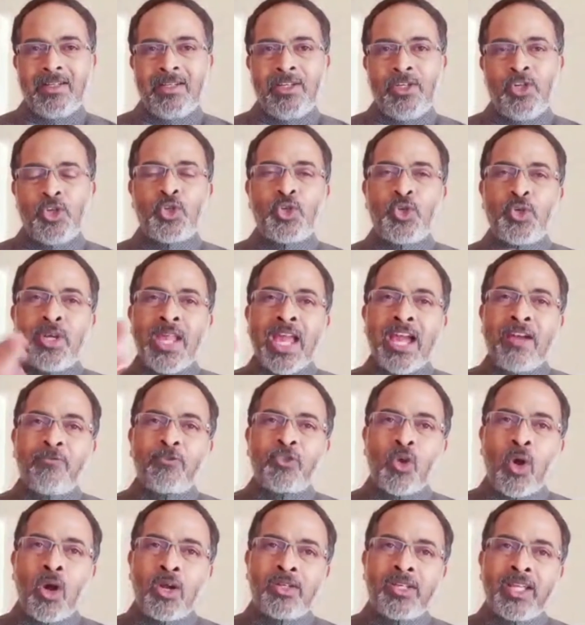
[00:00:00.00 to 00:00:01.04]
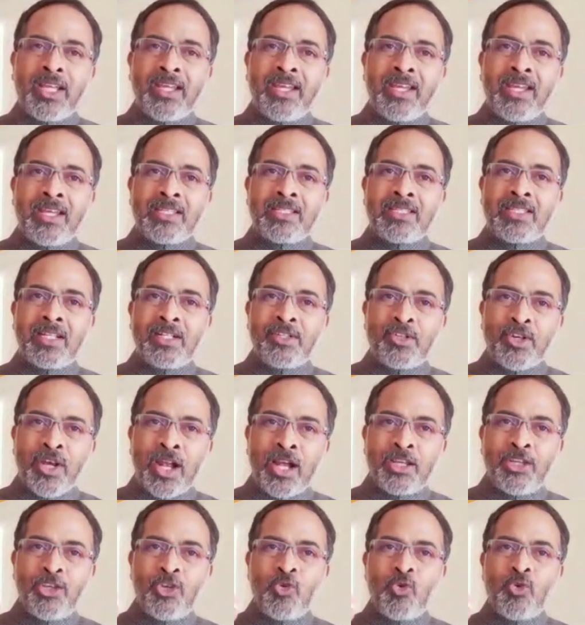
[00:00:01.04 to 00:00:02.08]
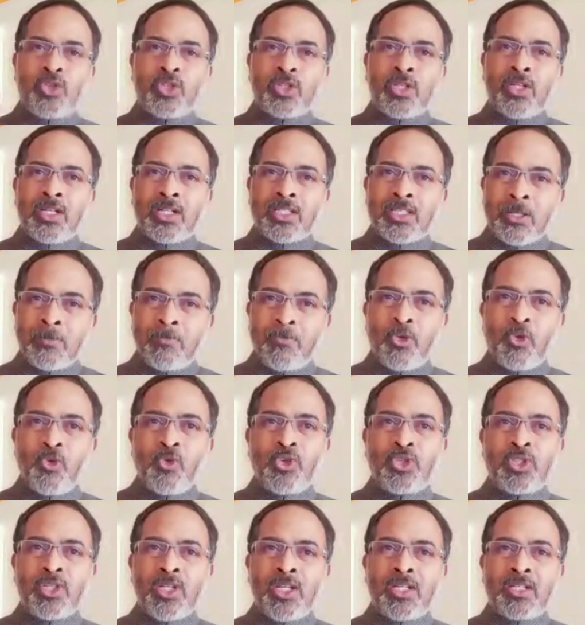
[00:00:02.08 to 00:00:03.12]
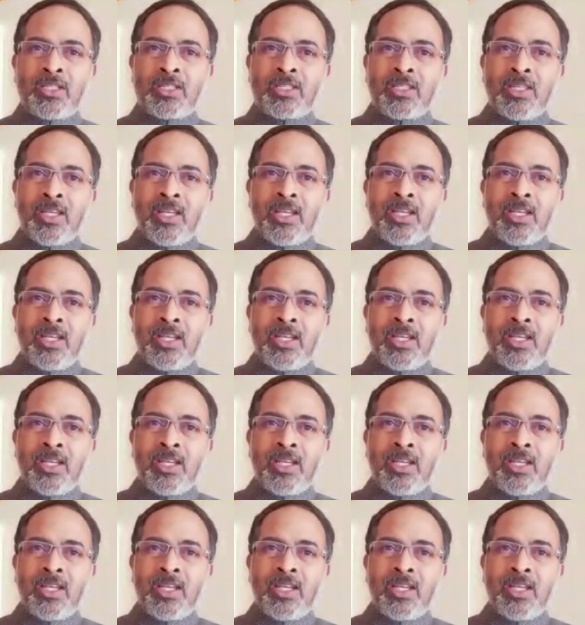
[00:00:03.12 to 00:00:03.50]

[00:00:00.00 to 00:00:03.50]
You should have talked against the drug users, abusers,